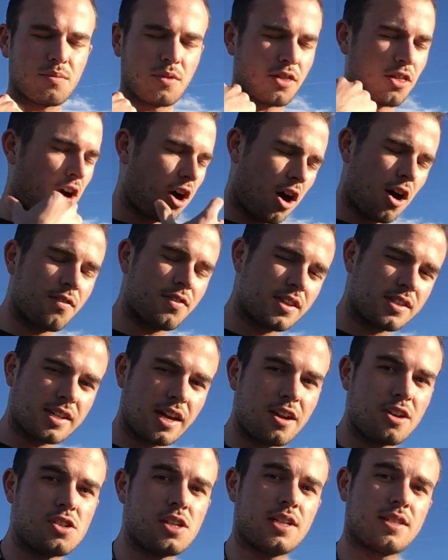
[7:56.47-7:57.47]
With all of
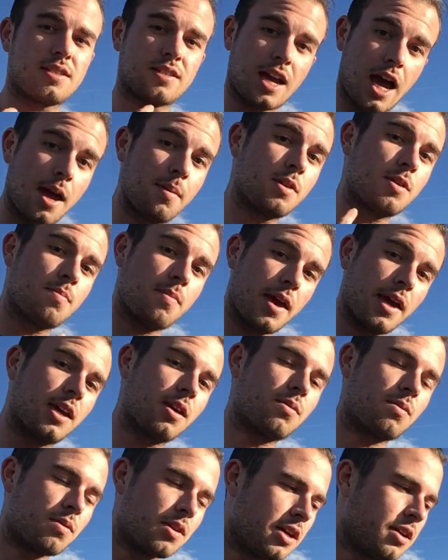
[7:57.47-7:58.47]
this energy, it's time to
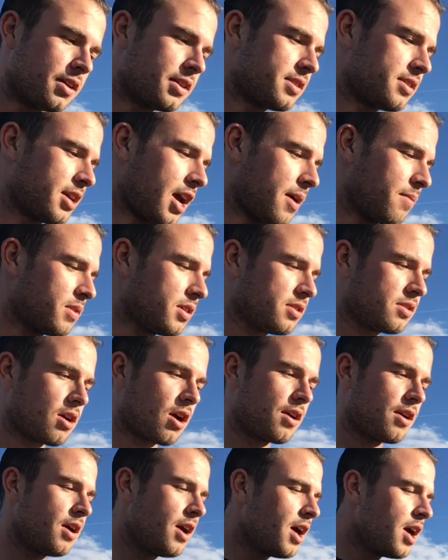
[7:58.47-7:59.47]
make it real. It's time to
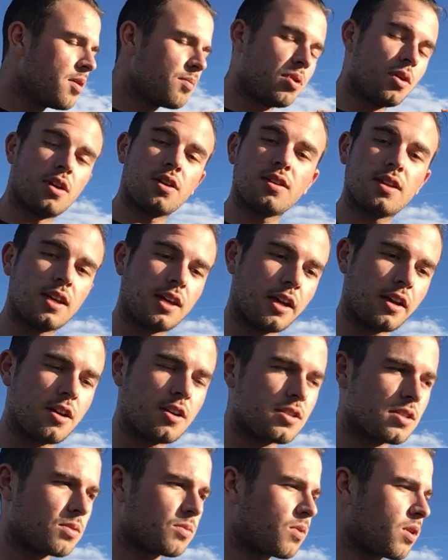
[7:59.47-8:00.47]
start putting the
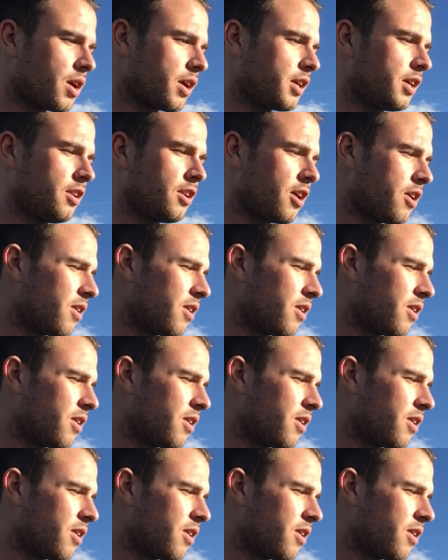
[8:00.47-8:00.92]
gears in work, you